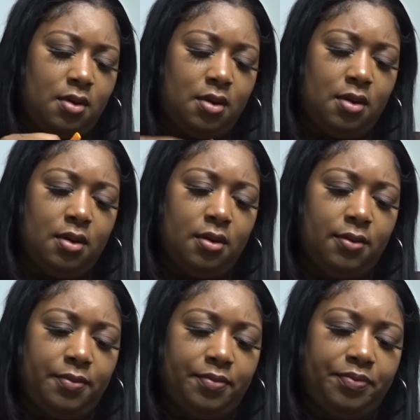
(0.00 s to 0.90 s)

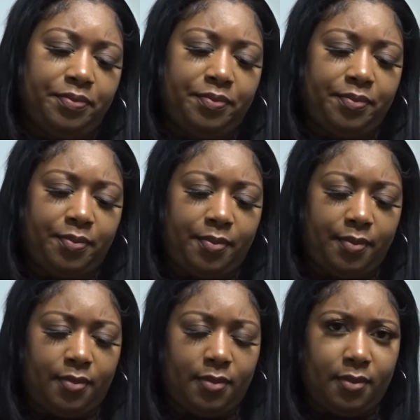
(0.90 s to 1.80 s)

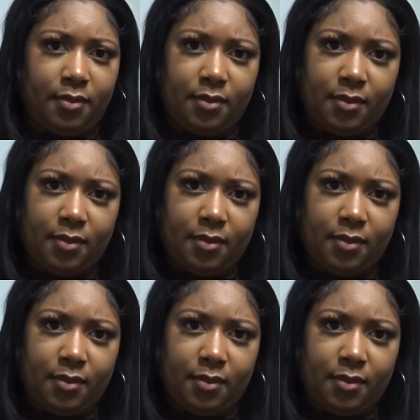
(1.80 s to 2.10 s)
Nobody speaks.